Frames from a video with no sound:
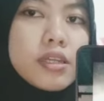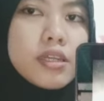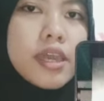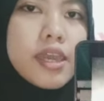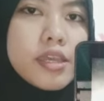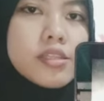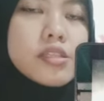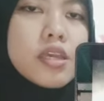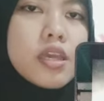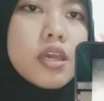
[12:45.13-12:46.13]

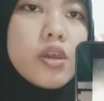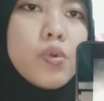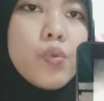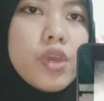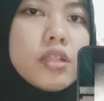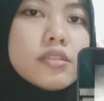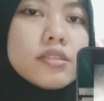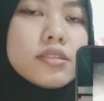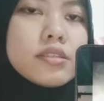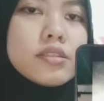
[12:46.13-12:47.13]
case will
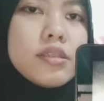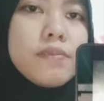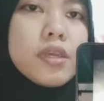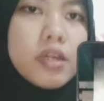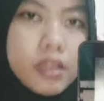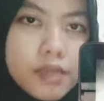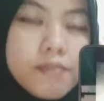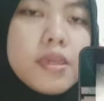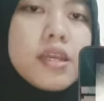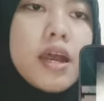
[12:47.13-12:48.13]
typically
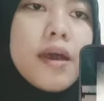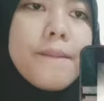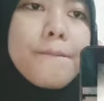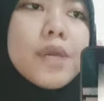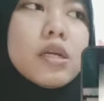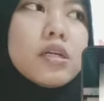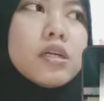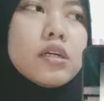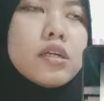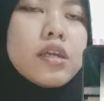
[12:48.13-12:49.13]
become
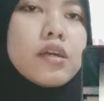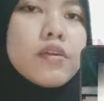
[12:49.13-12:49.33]
a